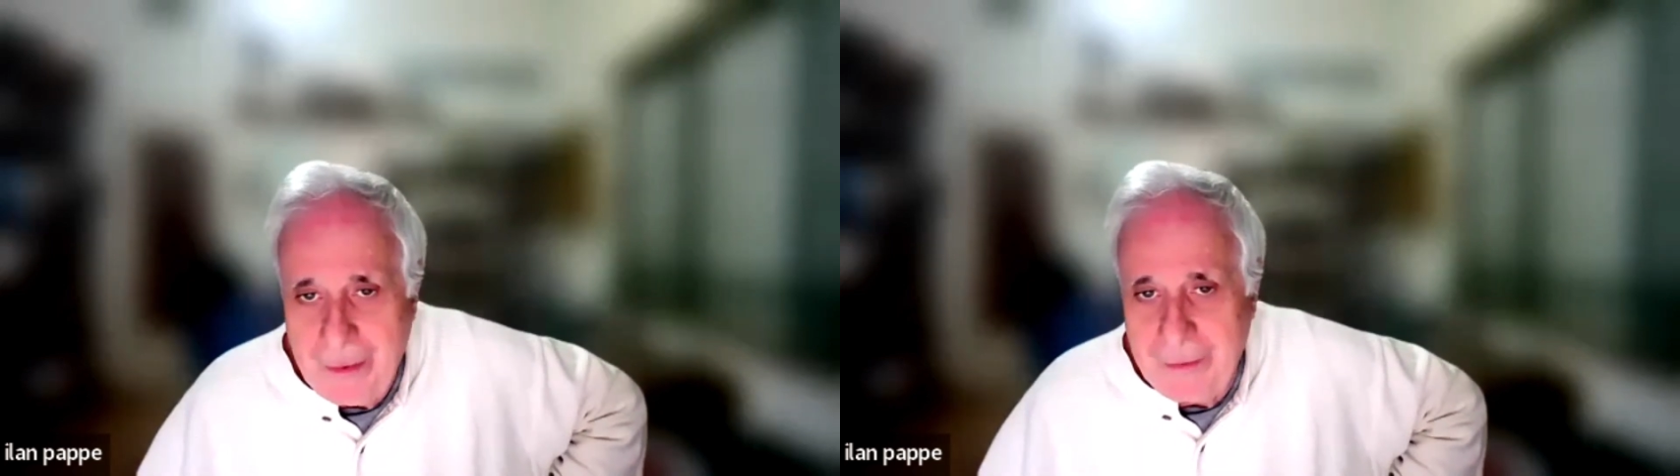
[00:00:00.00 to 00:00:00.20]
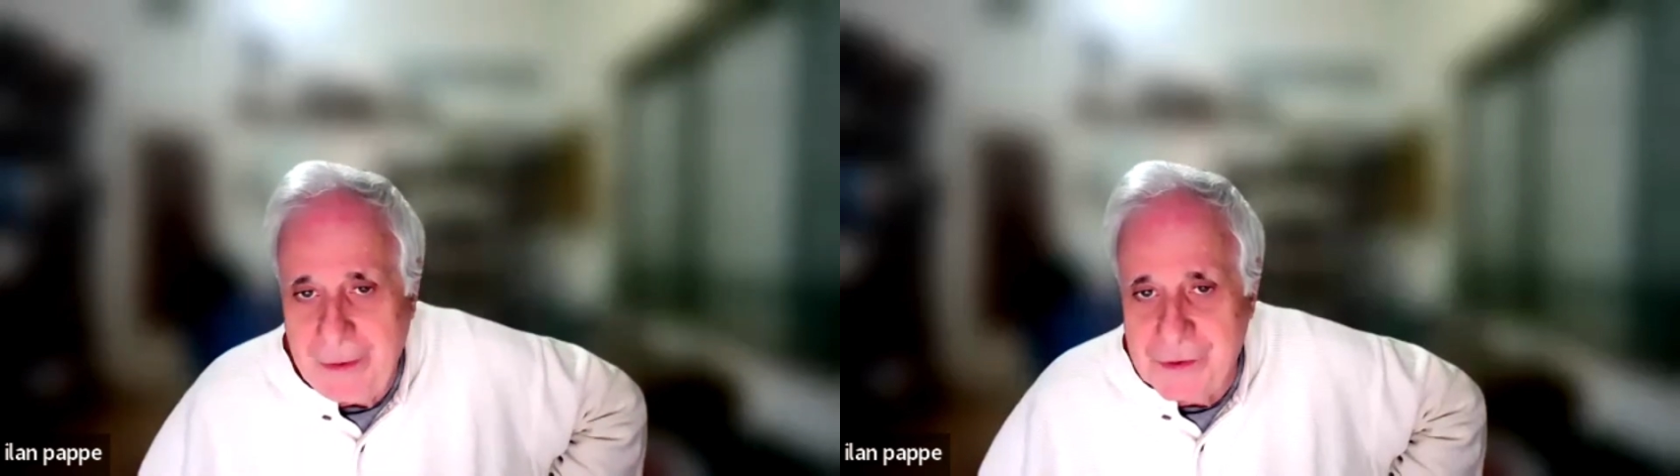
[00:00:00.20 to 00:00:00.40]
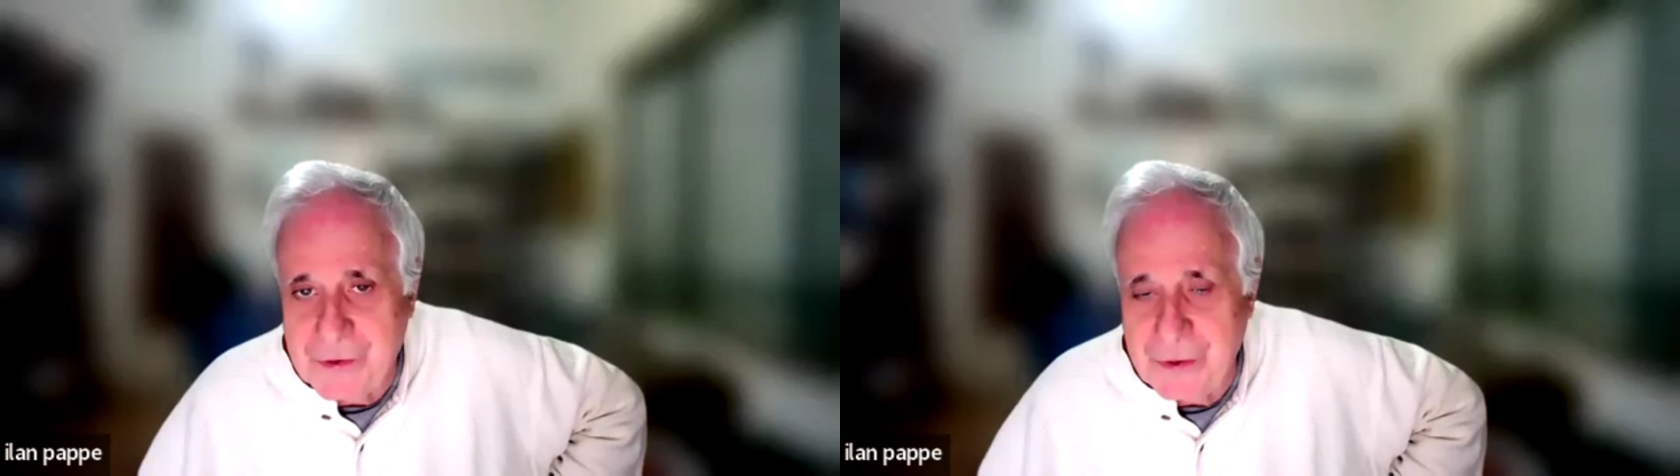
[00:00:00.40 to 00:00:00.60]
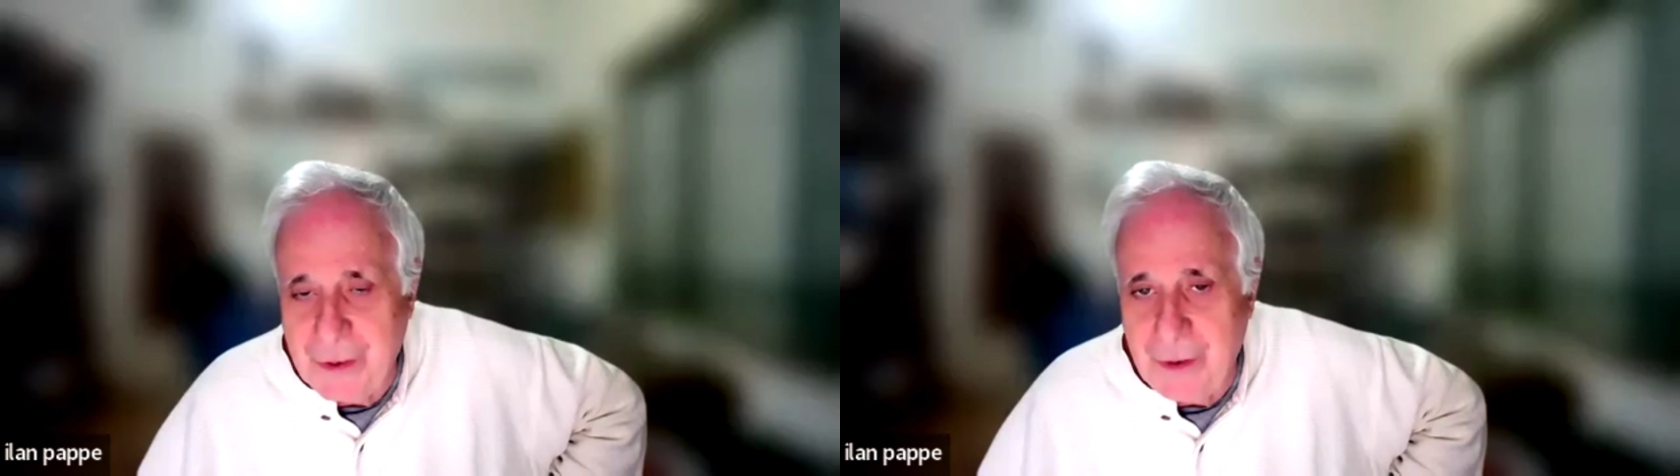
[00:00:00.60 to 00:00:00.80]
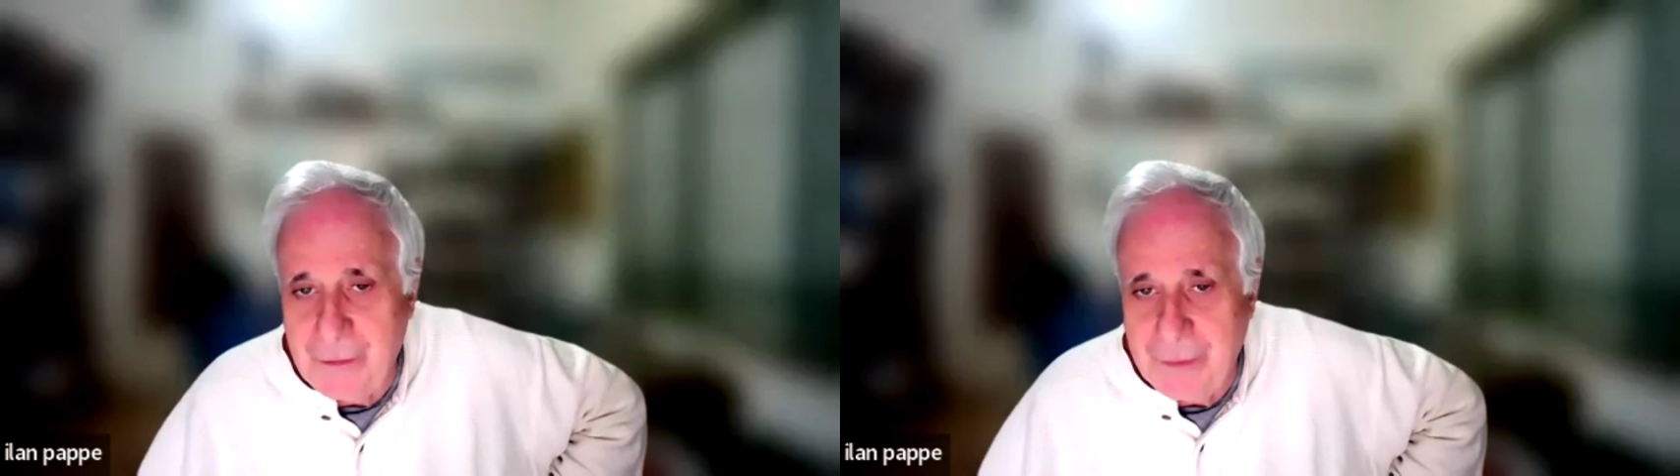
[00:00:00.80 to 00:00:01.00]
in its
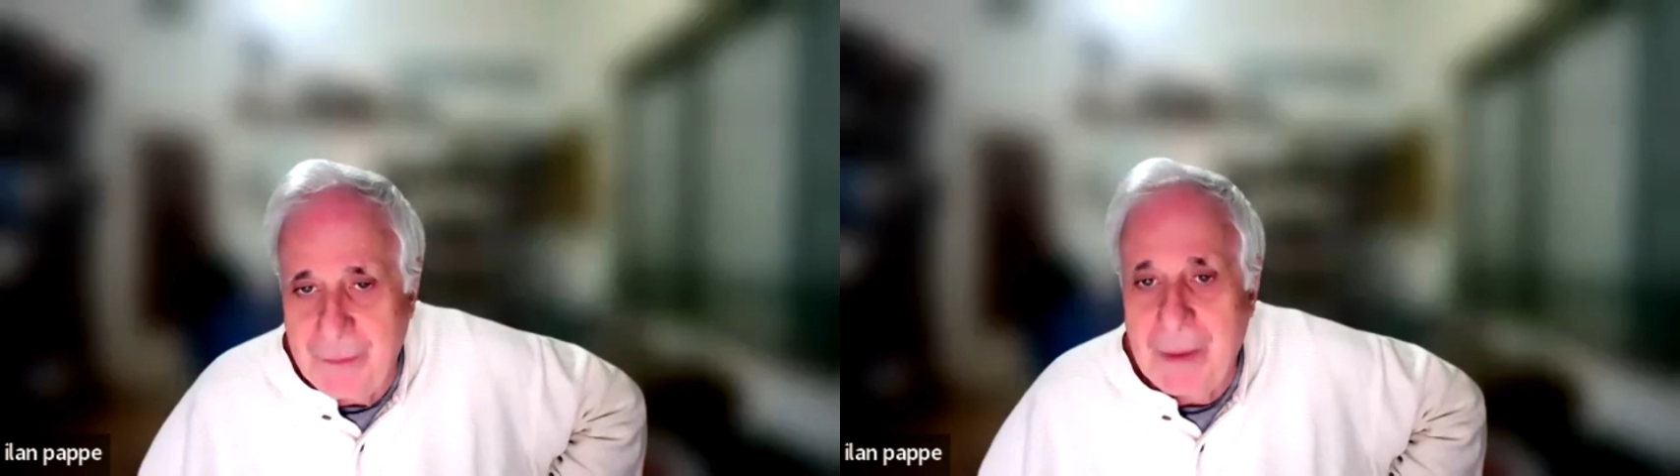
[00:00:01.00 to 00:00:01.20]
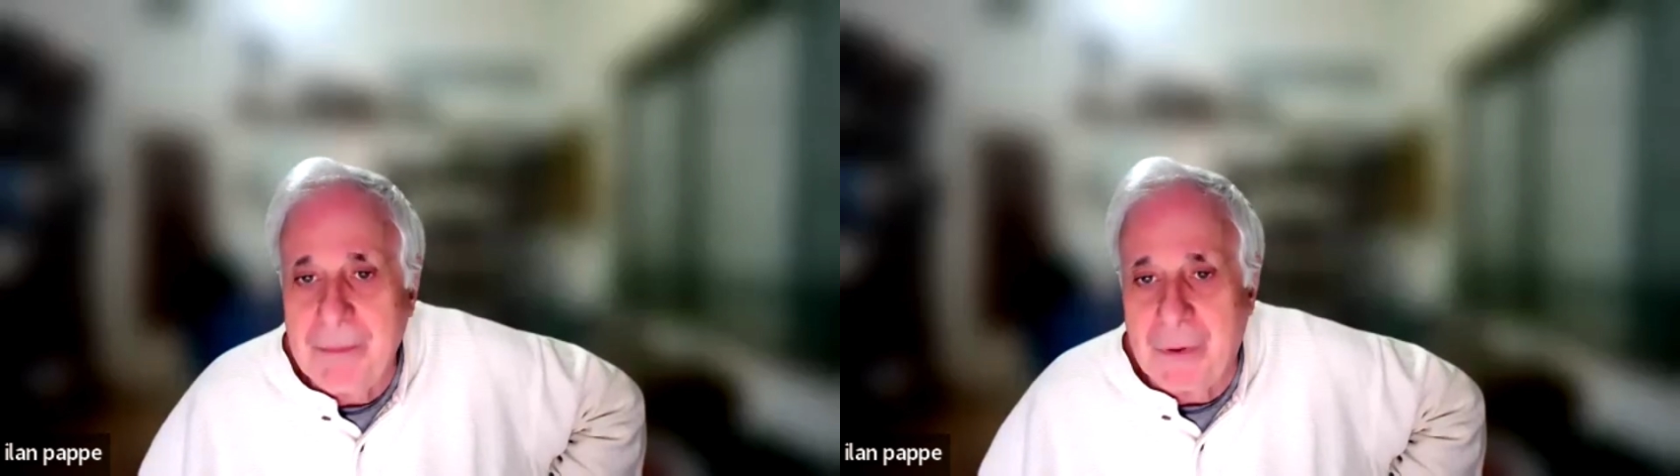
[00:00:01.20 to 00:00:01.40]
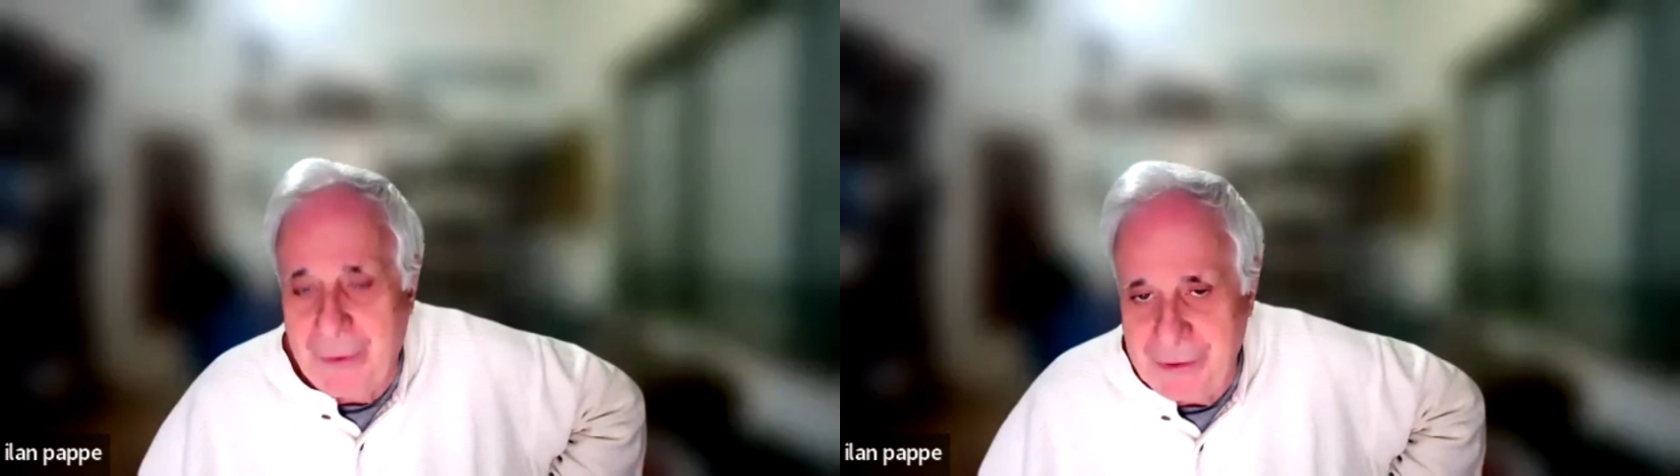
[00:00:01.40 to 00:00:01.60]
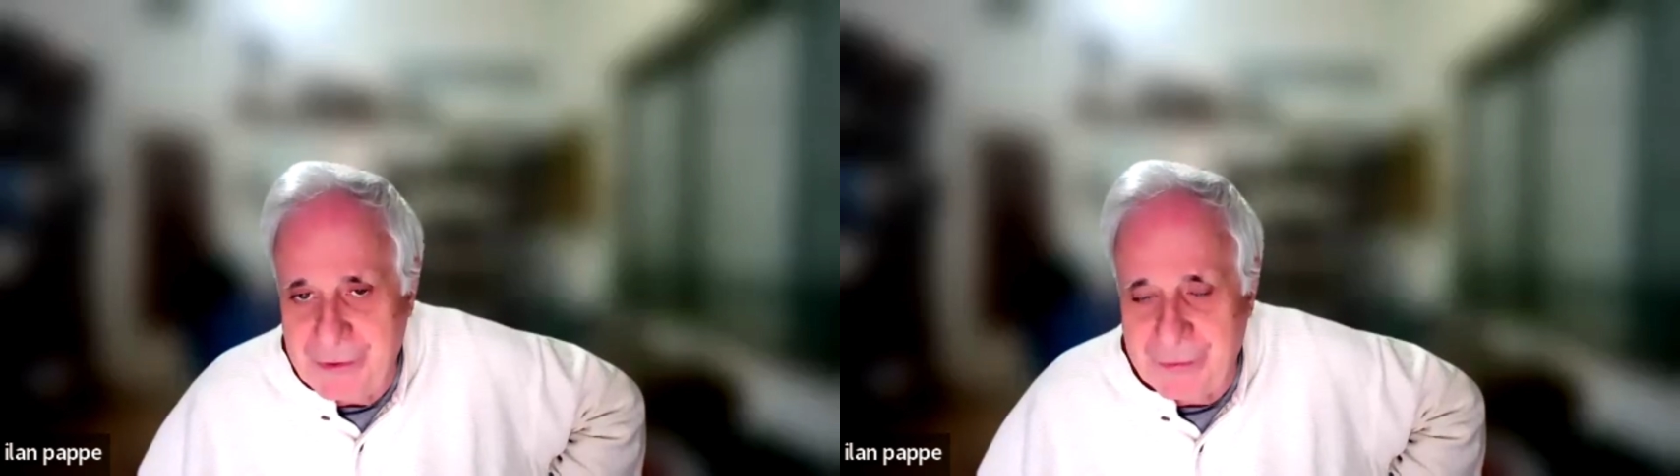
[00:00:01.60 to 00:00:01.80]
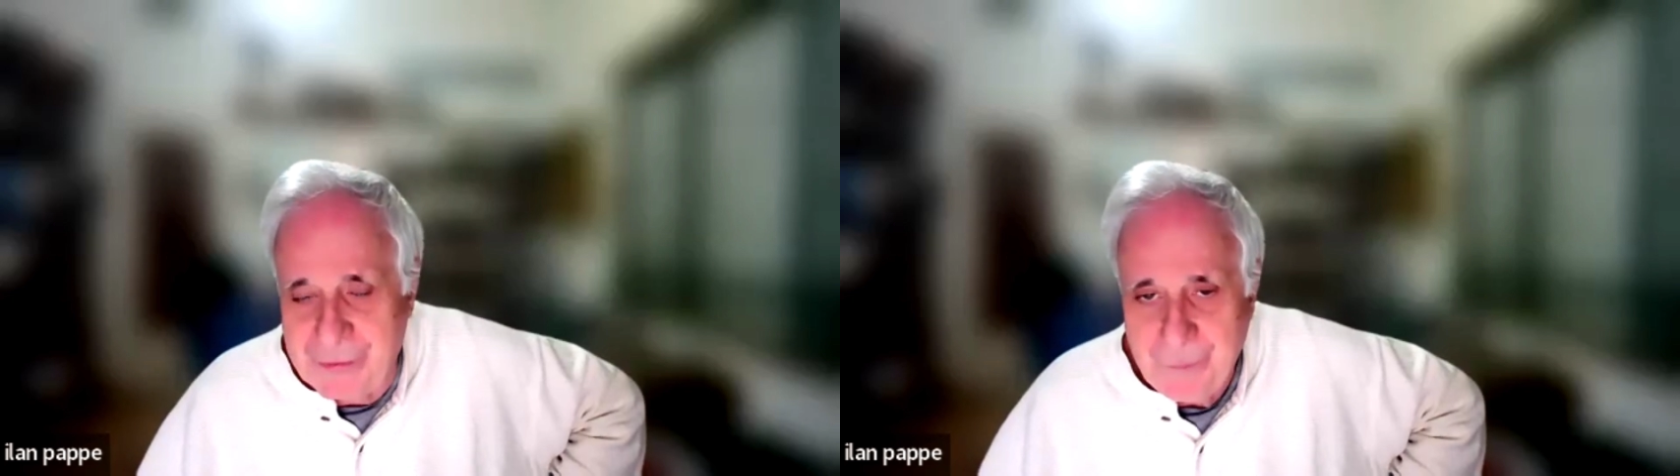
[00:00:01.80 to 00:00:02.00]

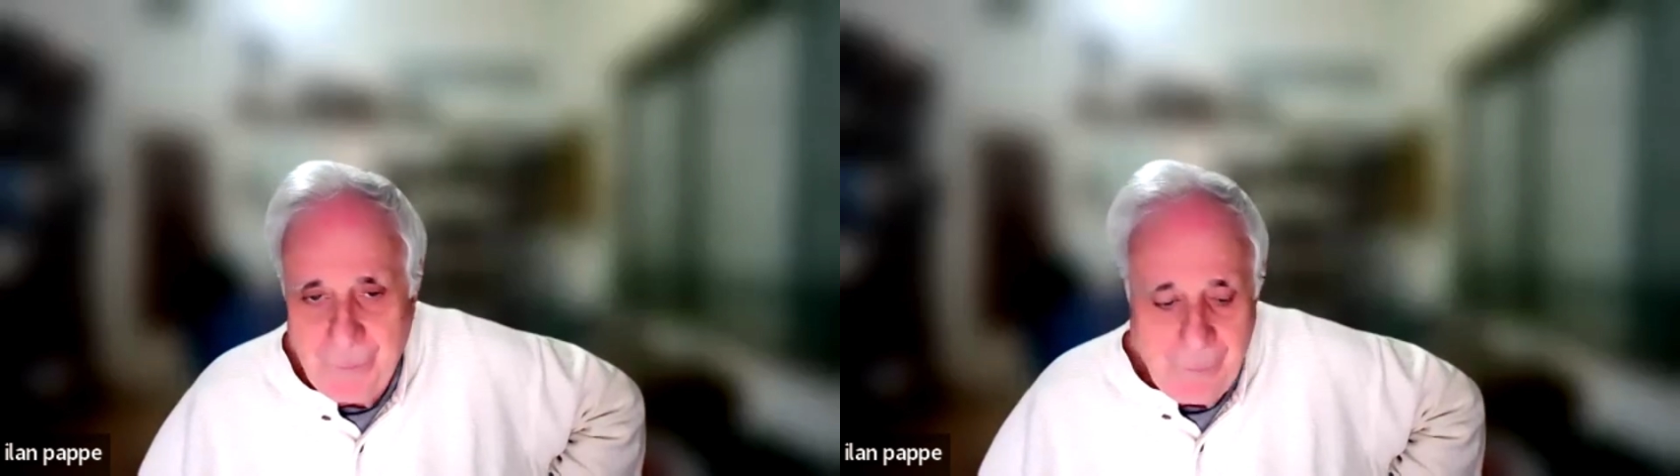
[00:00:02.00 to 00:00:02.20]
remembrance.